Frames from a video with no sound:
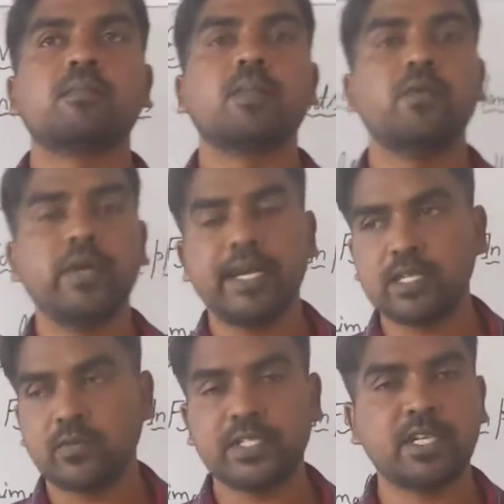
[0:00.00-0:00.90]
we eat
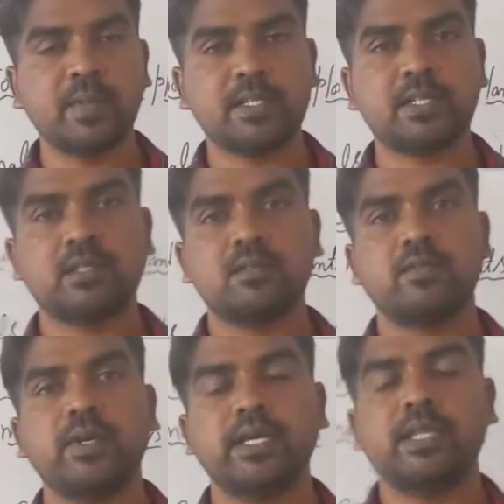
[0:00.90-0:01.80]
vegetables,
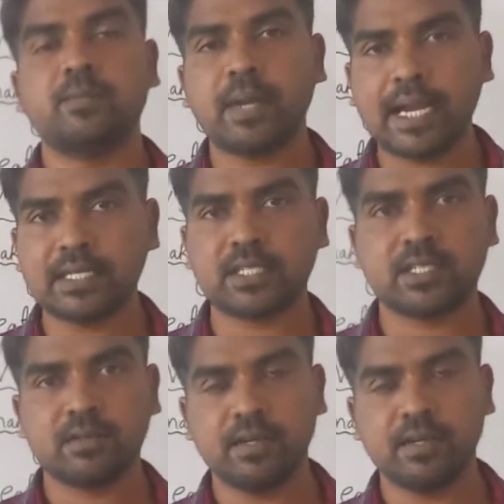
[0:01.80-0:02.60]
we eat plants,